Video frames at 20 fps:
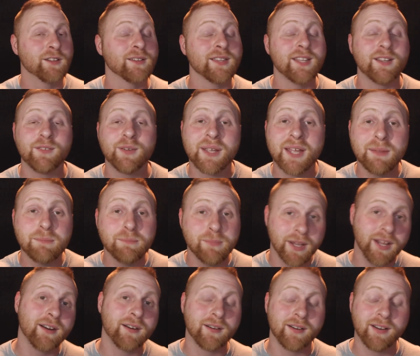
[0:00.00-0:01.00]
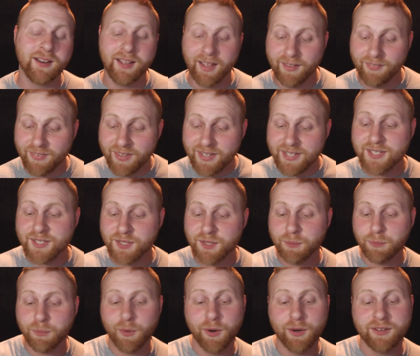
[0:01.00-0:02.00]
you'll never get better. And this is
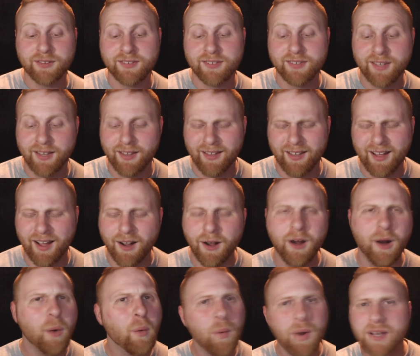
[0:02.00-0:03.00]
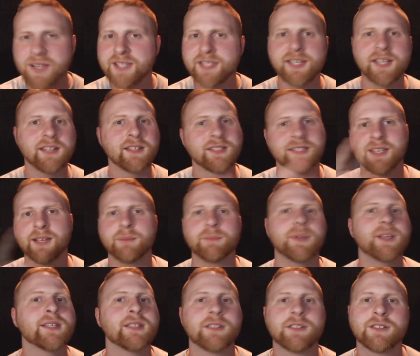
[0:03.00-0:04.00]
the point that I always say the
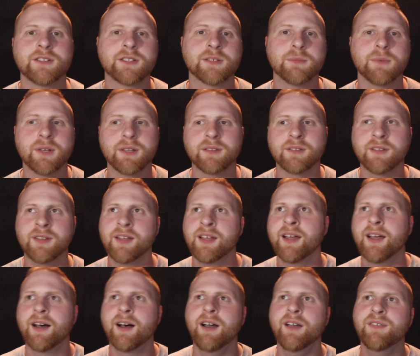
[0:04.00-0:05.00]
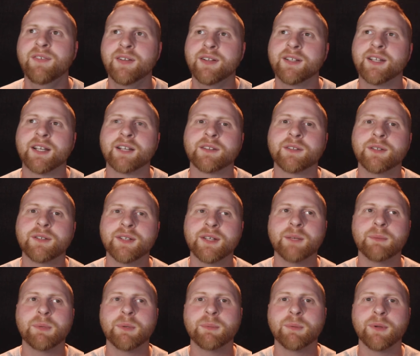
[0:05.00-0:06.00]
same messages, but I feel like
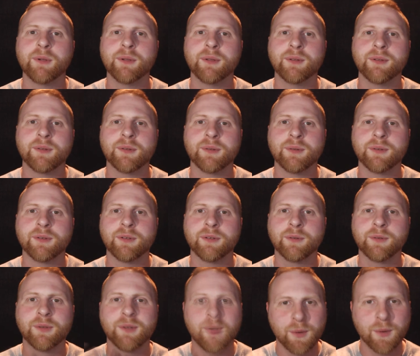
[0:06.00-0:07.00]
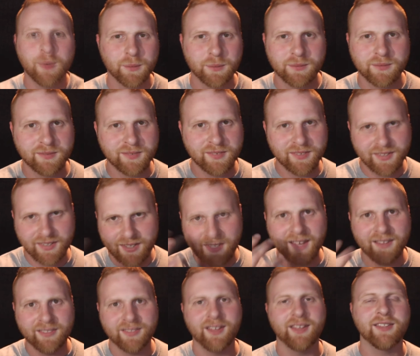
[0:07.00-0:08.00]
today people don't
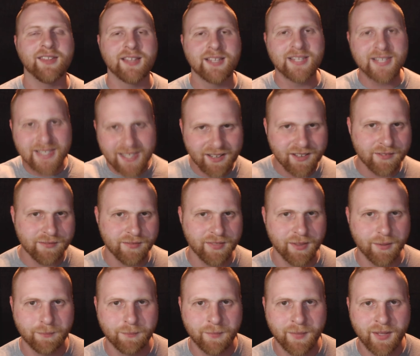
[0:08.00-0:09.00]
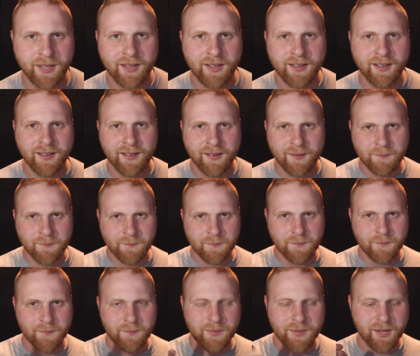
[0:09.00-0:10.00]
get that inside of them.
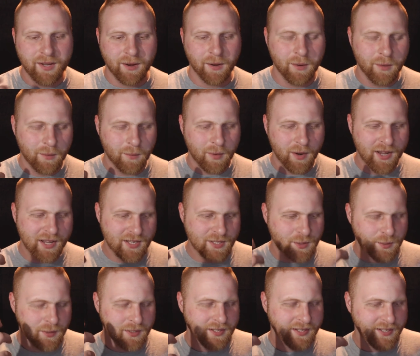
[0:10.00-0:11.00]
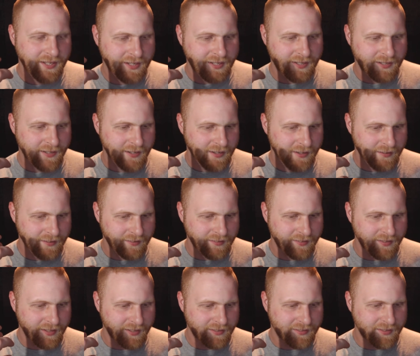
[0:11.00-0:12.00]
They always really
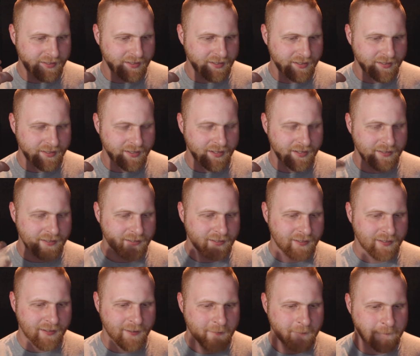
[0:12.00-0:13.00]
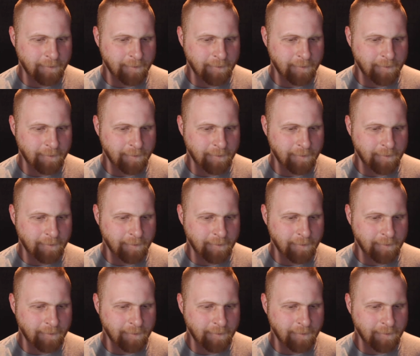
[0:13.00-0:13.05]
on the idea that